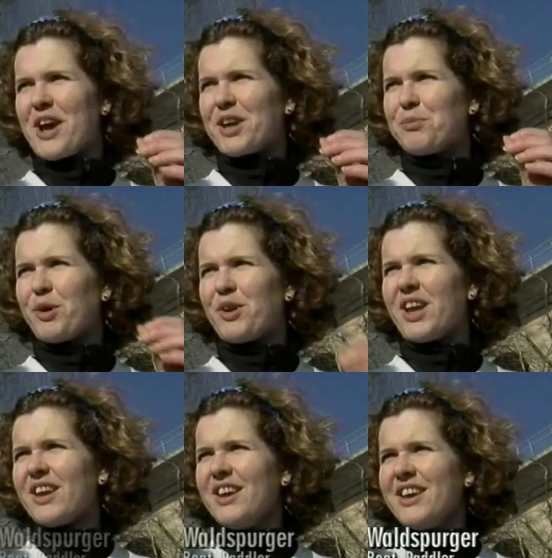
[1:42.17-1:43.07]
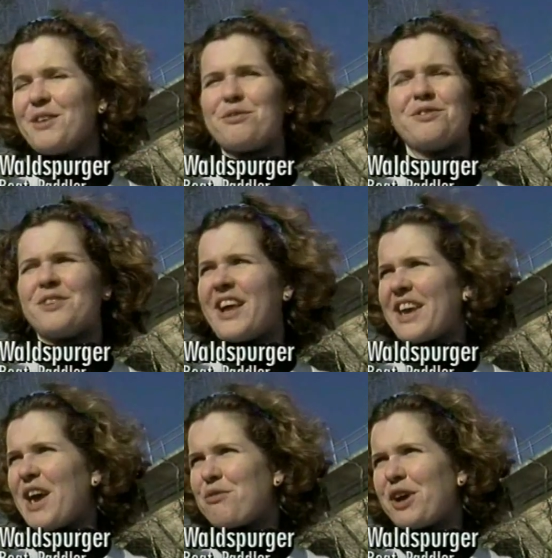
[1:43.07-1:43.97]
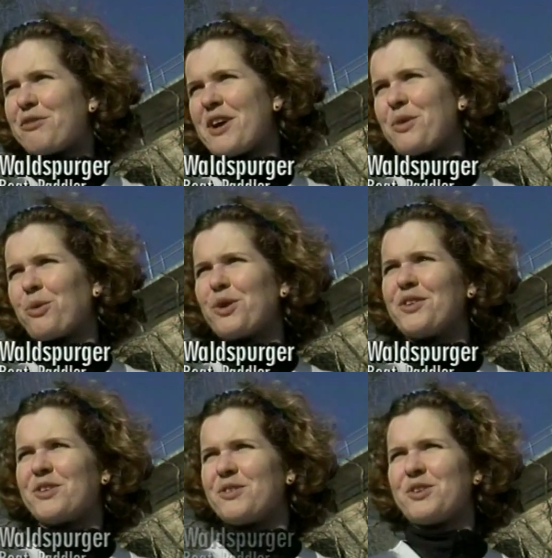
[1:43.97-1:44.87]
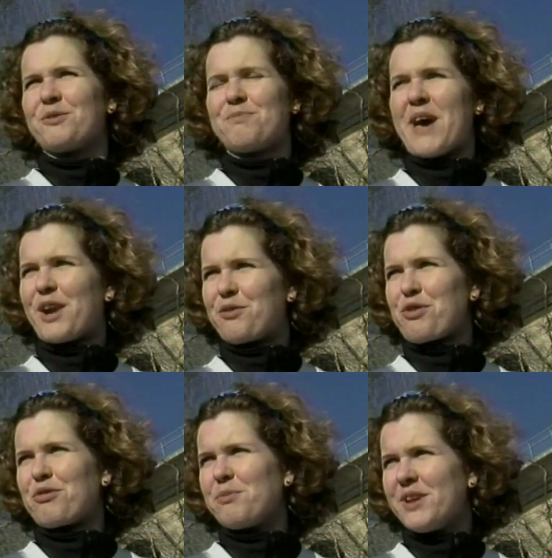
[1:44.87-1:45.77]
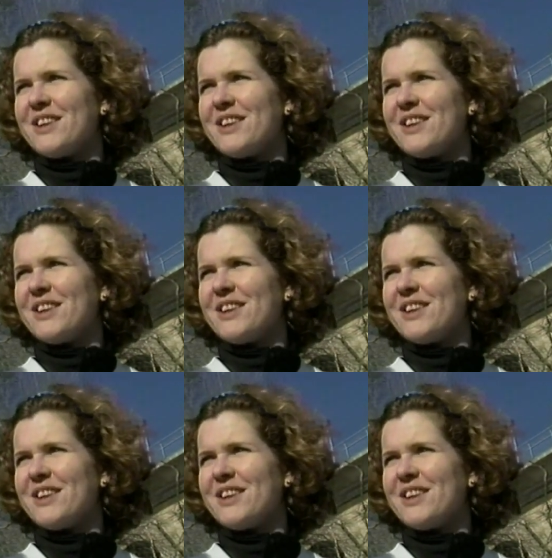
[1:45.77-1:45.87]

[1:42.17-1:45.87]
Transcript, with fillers: dragon boating and flying halfway around the world to, to paddle for three